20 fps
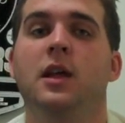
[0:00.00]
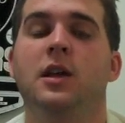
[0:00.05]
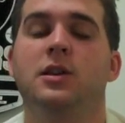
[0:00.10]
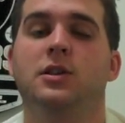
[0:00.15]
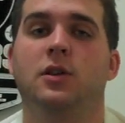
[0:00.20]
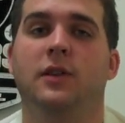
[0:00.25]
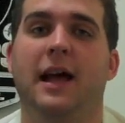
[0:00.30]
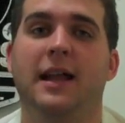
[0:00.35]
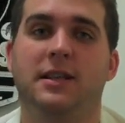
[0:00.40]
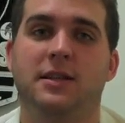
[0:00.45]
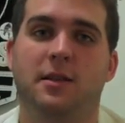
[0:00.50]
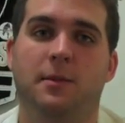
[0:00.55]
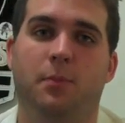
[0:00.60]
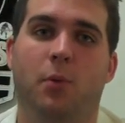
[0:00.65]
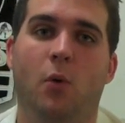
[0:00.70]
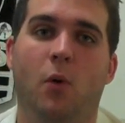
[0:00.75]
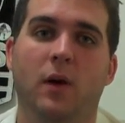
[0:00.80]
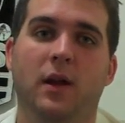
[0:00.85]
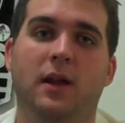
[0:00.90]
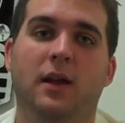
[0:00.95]
So that's the
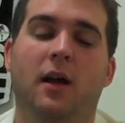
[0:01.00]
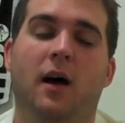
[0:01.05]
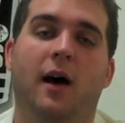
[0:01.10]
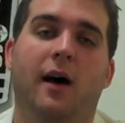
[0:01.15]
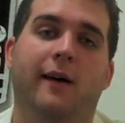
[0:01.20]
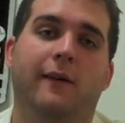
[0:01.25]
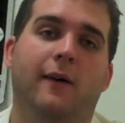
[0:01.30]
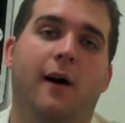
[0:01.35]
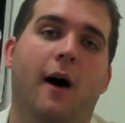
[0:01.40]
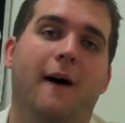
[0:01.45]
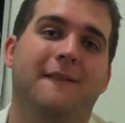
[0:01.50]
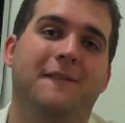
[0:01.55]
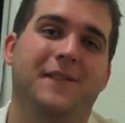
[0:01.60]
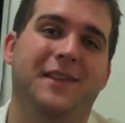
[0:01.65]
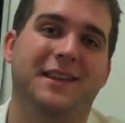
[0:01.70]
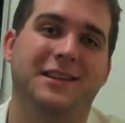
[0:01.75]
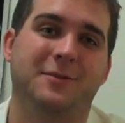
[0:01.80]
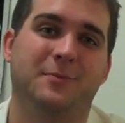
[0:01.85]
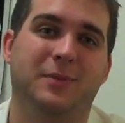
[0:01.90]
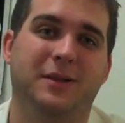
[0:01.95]
point of
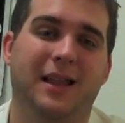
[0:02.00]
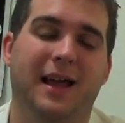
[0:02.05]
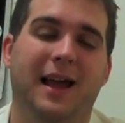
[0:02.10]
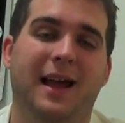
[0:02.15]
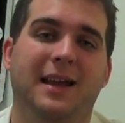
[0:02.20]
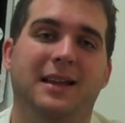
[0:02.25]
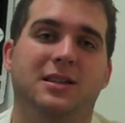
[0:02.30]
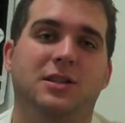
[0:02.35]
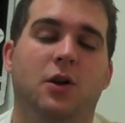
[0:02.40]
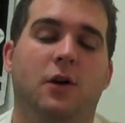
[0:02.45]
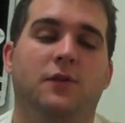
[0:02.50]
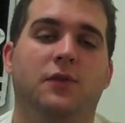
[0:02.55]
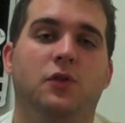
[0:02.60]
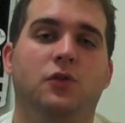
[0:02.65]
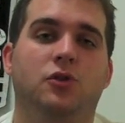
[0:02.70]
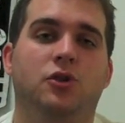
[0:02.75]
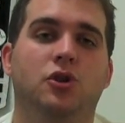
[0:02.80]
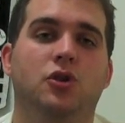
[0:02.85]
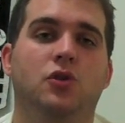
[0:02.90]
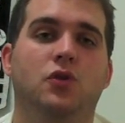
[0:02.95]
this play. So if you
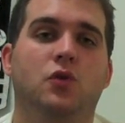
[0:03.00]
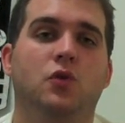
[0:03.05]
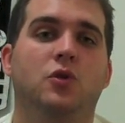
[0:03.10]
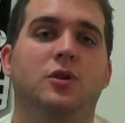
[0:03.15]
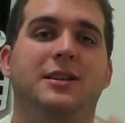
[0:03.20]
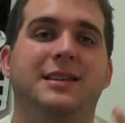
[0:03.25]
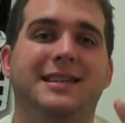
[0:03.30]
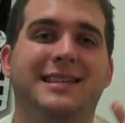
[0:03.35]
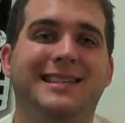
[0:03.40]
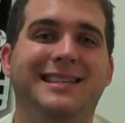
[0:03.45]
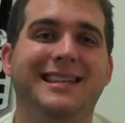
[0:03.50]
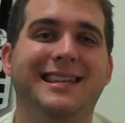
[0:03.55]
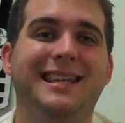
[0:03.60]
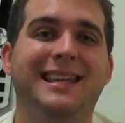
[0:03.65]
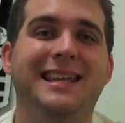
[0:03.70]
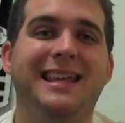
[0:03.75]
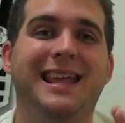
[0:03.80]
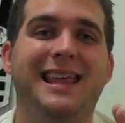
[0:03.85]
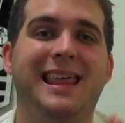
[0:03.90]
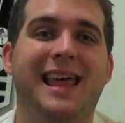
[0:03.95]
do
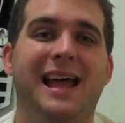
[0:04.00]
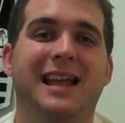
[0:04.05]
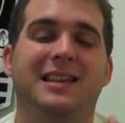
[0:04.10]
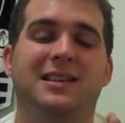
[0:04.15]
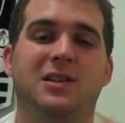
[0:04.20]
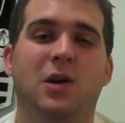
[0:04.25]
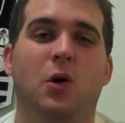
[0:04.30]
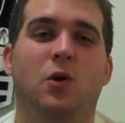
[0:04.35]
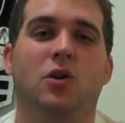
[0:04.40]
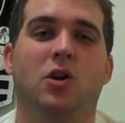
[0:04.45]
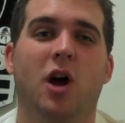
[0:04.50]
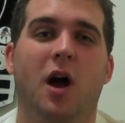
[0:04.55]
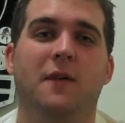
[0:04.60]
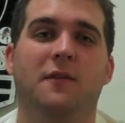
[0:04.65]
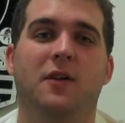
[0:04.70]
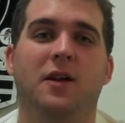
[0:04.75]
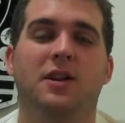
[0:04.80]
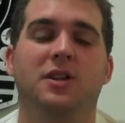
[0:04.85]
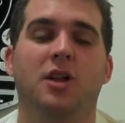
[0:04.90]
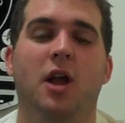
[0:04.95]
see that zone
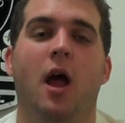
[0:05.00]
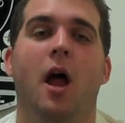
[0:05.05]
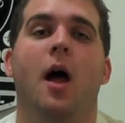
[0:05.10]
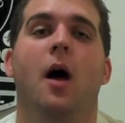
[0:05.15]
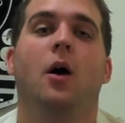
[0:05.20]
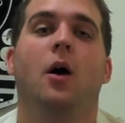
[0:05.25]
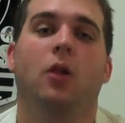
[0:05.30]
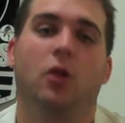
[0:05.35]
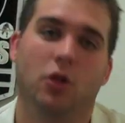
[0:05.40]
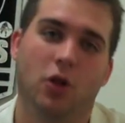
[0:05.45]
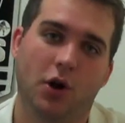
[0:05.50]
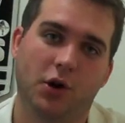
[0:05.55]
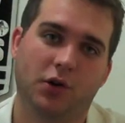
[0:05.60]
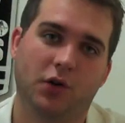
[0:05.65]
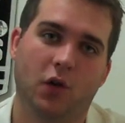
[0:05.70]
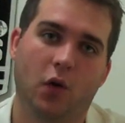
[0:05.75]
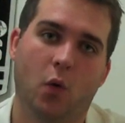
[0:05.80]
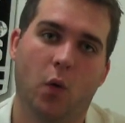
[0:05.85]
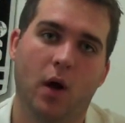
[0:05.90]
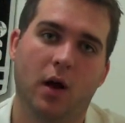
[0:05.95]
coverage, look to
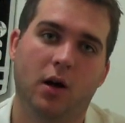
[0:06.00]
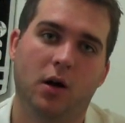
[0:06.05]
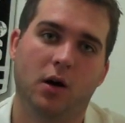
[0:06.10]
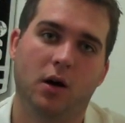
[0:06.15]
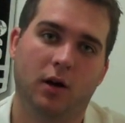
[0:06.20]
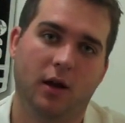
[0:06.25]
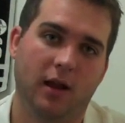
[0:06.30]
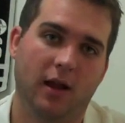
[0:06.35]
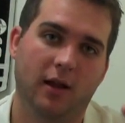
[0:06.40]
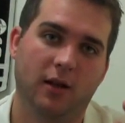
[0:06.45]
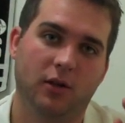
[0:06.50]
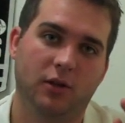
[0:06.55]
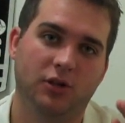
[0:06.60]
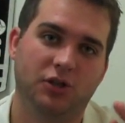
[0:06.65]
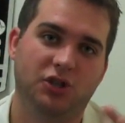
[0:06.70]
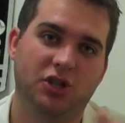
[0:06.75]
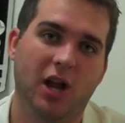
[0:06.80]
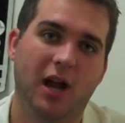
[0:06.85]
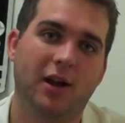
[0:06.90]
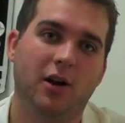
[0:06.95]
the quick hook,
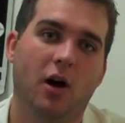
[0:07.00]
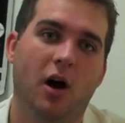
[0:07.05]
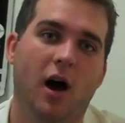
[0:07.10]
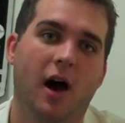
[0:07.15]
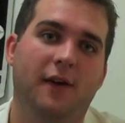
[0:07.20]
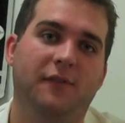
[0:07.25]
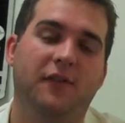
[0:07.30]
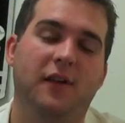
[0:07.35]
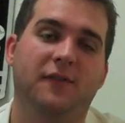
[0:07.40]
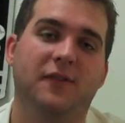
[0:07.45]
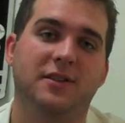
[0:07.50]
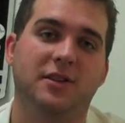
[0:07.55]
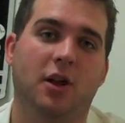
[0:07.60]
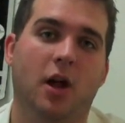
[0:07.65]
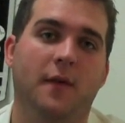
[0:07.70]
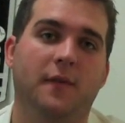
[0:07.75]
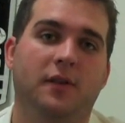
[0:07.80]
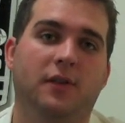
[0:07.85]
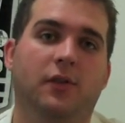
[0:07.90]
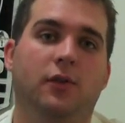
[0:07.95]
check off. If it's a
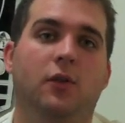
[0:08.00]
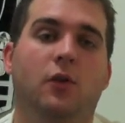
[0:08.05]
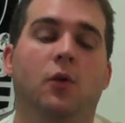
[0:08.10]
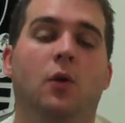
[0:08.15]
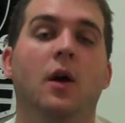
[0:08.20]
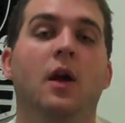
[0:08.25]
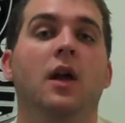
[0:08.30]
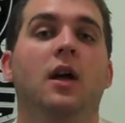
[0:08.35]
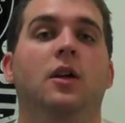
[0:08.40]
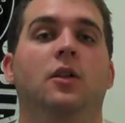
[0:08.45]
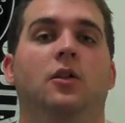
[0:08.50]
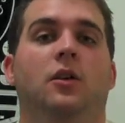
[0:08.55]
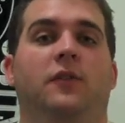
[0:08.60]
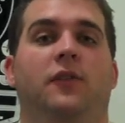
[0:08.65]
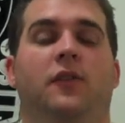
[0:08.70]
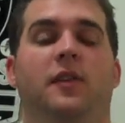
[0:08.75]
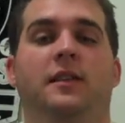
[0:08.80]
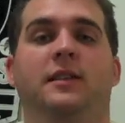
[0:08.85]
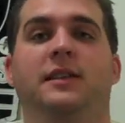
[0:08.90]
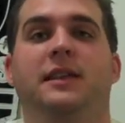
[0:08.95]
cover 2, look
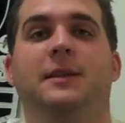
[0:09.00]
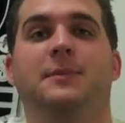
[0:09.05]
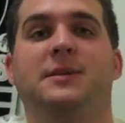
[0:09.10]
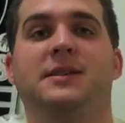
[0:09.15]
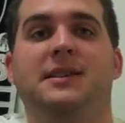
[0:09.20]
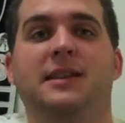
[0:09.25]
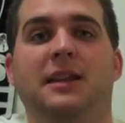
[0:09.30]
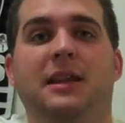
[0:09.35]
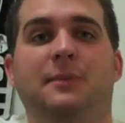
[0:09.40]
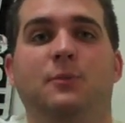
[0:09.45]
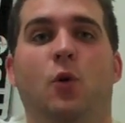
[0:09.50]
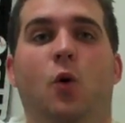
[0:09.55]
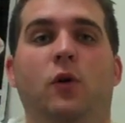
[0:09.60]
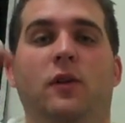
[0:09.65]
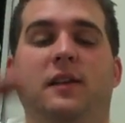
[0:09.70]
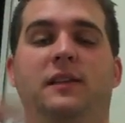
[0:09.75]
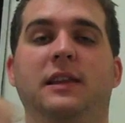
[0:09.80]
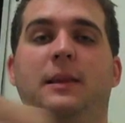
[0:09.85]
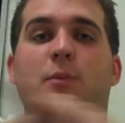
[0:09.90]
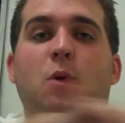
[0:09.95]
for the deep seam or
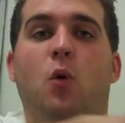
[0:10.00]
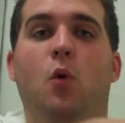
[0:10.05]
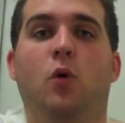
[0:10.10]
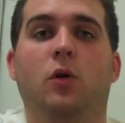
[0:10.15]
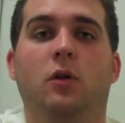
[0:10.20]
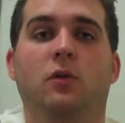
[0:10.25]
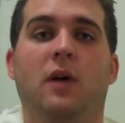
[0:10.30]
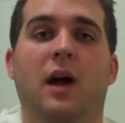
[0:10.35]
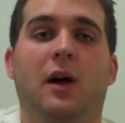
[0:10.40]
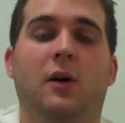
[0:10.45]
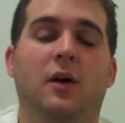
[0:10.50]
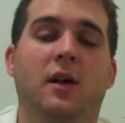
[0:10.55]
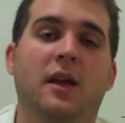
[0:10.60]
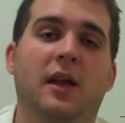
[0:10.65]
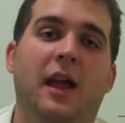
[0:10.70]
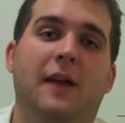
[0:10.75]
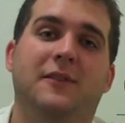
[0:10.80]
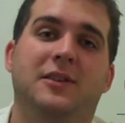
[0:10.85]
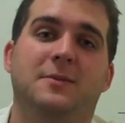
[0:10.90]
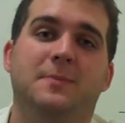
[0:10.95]
the deep corner route.
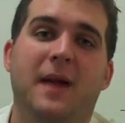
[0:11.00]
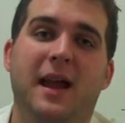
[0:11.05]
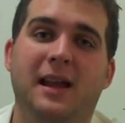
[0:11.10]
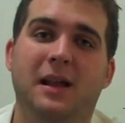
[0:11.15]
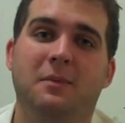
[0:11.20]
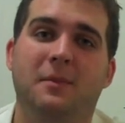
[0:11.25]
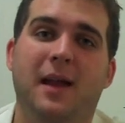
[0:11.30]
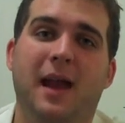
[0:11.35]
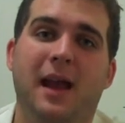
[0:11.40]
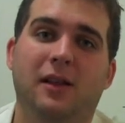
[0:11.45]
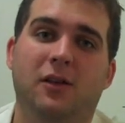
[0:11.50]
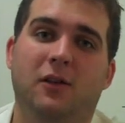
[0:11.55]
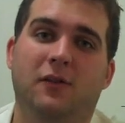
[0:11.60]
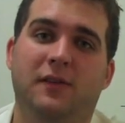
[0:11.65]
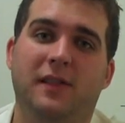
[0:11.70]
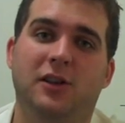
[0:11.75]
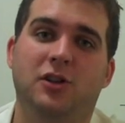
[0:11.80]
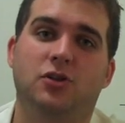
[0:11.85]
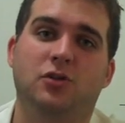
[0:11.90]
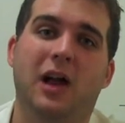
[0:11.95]
If it's man-to-man, look
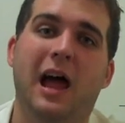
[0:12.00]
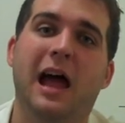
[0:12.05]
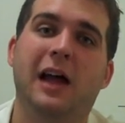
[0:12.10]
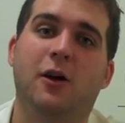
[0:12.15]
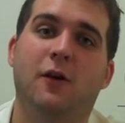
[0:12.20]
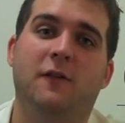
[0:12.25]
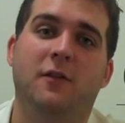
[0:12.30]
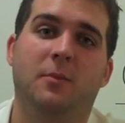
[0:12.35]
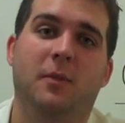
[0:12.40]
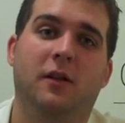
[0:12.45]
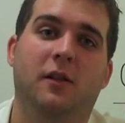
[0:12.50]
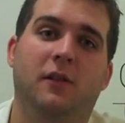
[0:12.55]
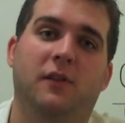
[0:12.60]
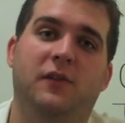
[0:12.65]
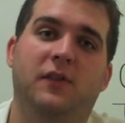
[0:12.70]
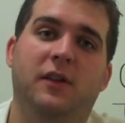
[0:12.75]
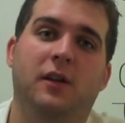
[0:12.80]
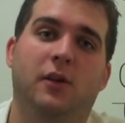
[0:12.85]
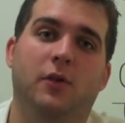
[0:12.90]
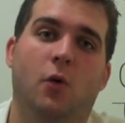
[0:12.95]
for the drag over the middle of the
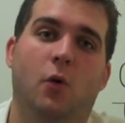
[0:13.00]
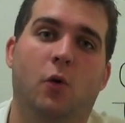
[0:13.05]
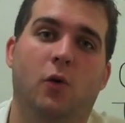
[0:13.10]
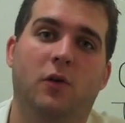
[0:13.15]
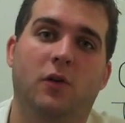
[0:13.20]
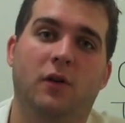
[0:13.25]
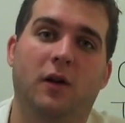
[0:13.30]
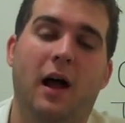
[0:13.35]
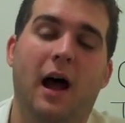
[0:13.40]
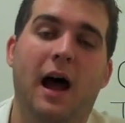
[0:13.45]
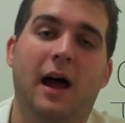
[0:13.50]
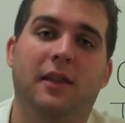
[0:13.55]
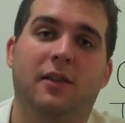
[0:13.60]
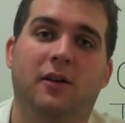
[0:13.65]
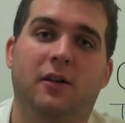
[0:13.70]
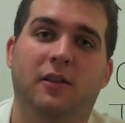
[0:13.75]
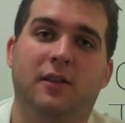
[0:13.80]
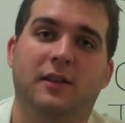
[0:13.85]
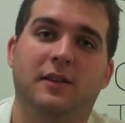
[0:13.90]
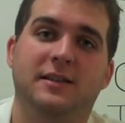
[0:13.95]
field or
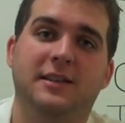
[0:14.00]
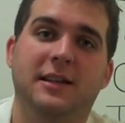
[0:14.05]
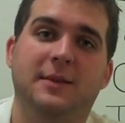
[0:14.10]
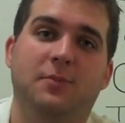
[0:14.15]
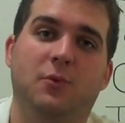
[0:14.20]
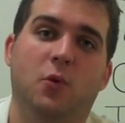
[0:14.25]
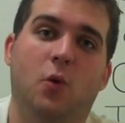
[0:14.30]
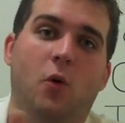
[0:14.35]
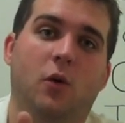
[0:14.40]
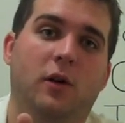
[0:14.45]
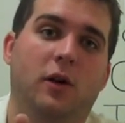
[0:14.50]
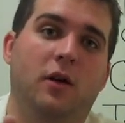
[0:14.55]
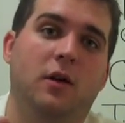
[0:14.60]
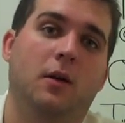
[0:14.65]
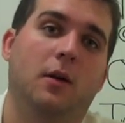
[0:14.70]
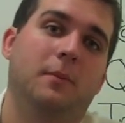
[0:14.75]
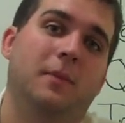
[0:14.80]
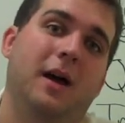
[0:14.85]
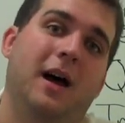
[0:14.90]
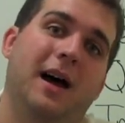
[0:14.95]
either the deep corner
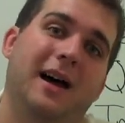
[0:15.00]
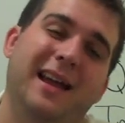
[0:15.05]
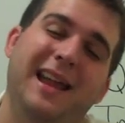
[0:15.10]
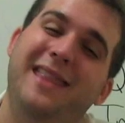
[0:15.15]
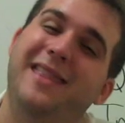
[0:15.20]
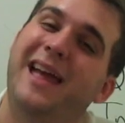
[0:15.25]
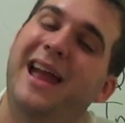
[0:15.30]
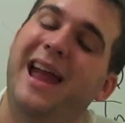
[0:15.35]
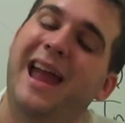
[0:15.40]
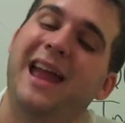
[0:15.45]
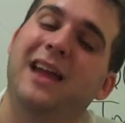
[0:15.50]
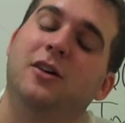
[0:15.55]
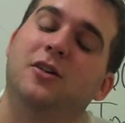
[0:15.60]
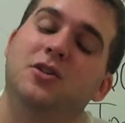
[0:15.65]
and the angle.